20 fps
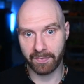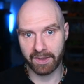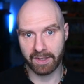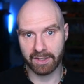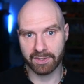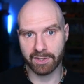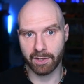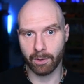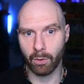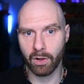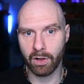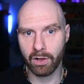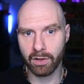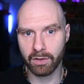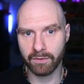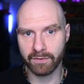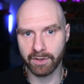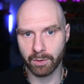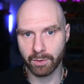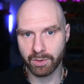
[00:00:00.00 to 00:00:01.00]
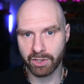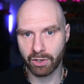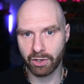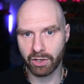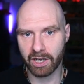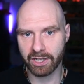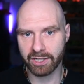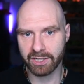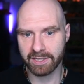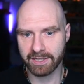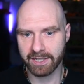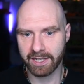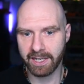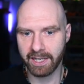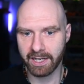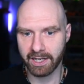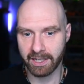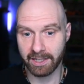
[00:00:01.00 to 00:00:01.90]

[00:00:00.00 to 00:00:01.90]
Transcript: So, all of those crashes here,